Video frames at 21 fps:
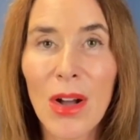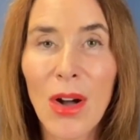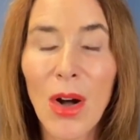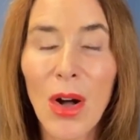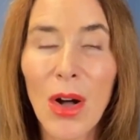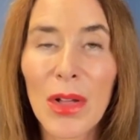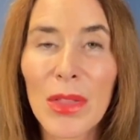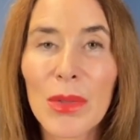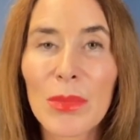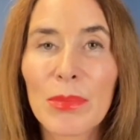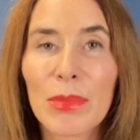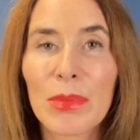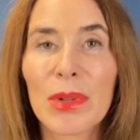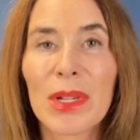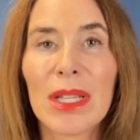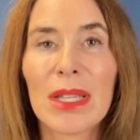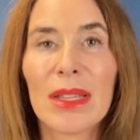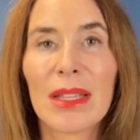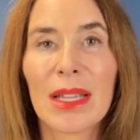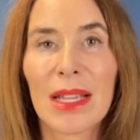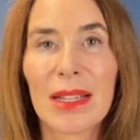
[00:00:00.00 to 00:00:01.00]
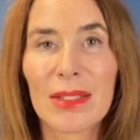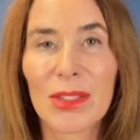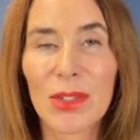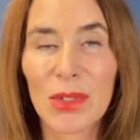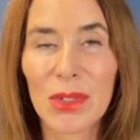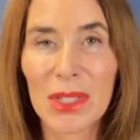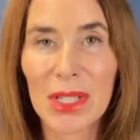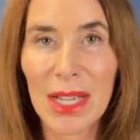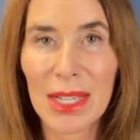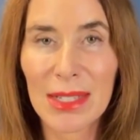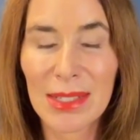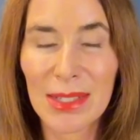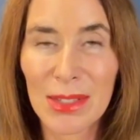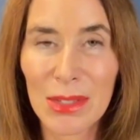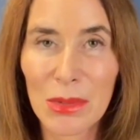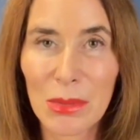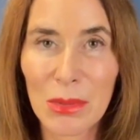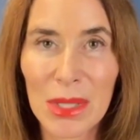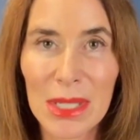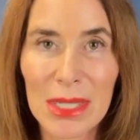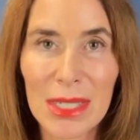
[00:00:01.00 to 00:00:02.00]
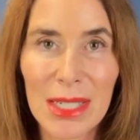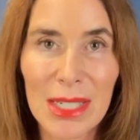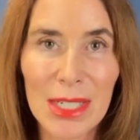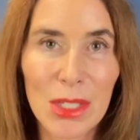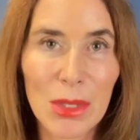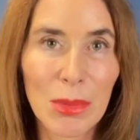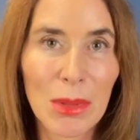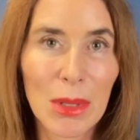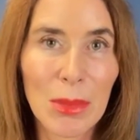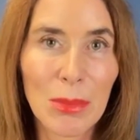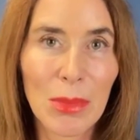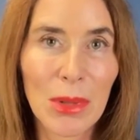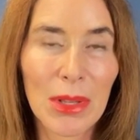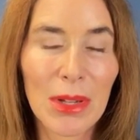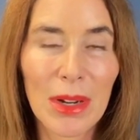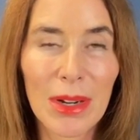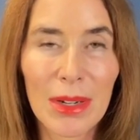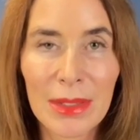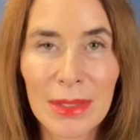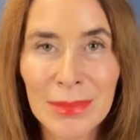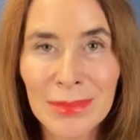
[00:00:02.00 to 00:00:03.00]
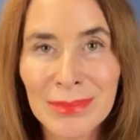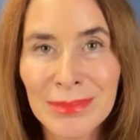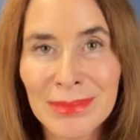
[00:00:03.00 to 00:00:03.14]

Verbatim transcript: All the breathing exercises we teach people are